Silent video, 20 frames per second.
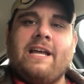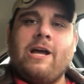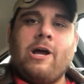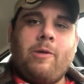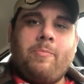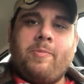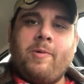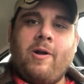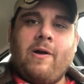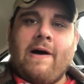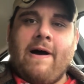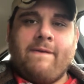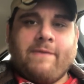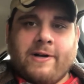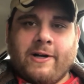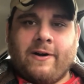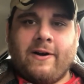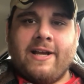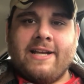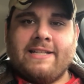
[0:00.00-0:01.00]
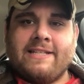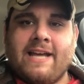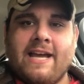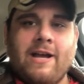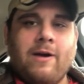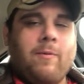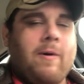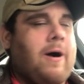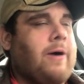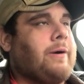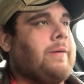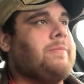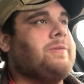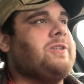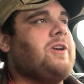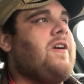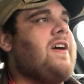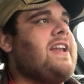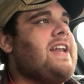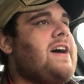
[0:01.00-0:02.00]
I hope you're all having a great day and welcome
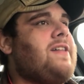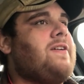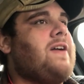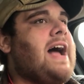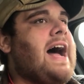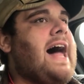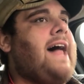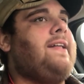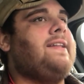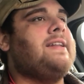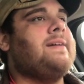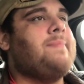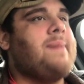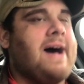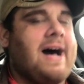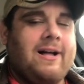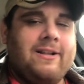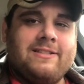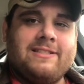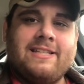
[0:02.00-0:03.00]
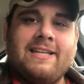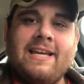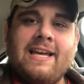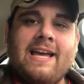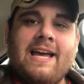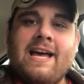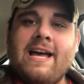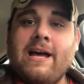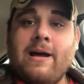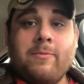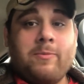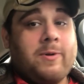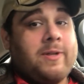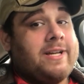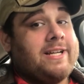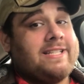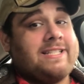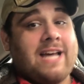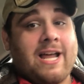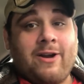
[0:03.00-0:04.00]
to another Out and About. I'm
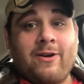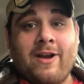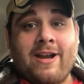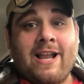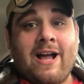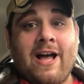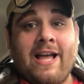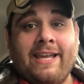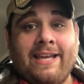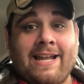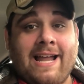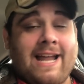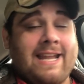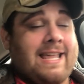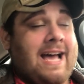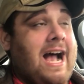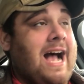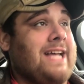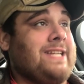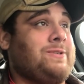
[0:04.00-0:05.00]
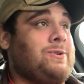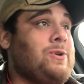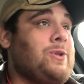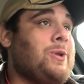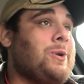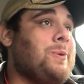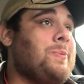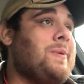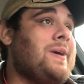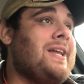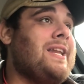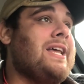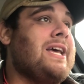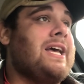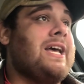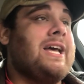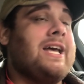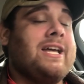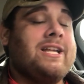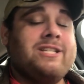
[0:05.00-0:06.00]
really excited right now. I get out of the house for a little bit.
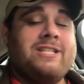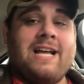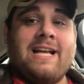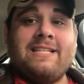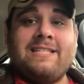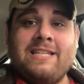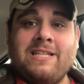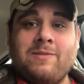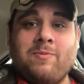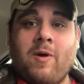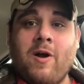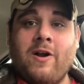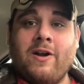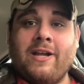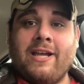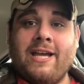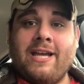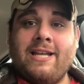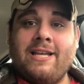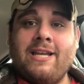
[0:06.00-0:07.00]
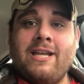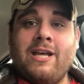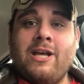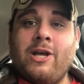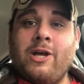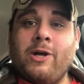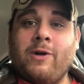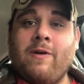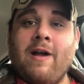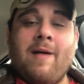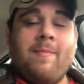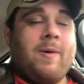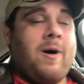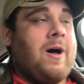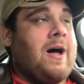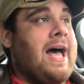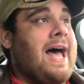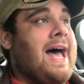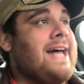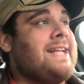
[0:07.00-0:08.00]
Jesse's working,
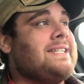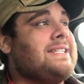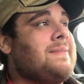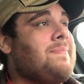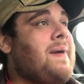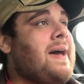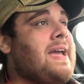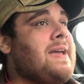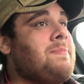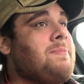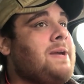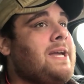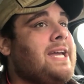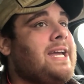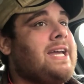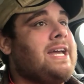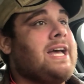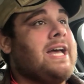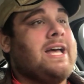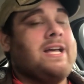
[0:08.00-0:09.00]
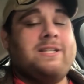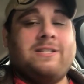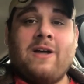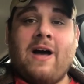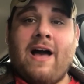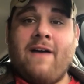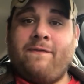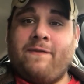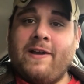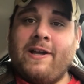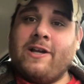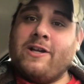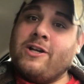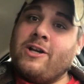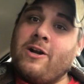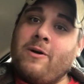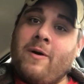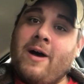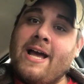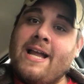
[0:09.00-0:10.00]
grandma has the baby. So I figured,
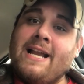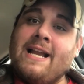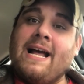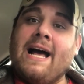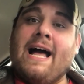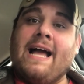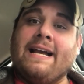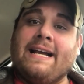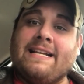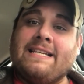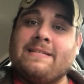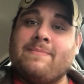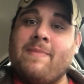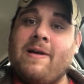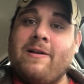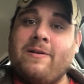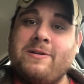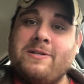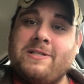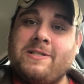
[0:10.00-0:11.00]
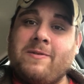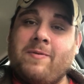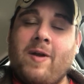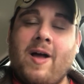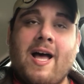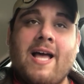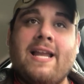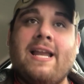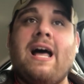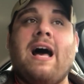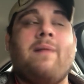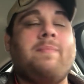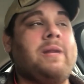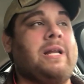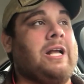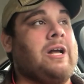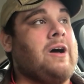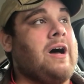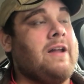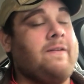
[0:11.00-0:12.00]
you know what? I got some errands to run. I'm going
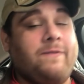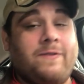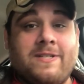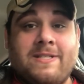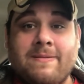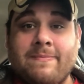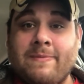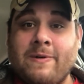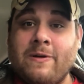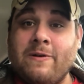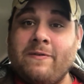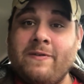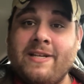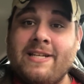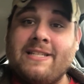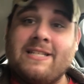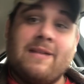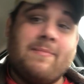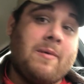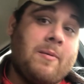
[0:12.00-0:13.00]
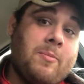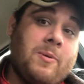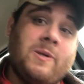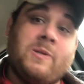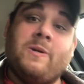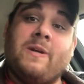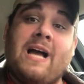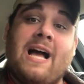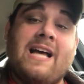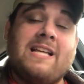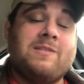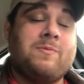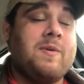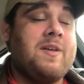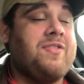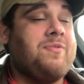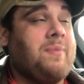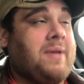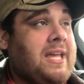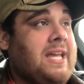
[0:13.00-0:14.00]
to go hunt for some movies. I'm going to bring you guys
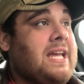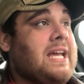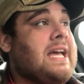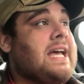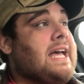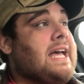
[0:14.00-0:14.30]
with me.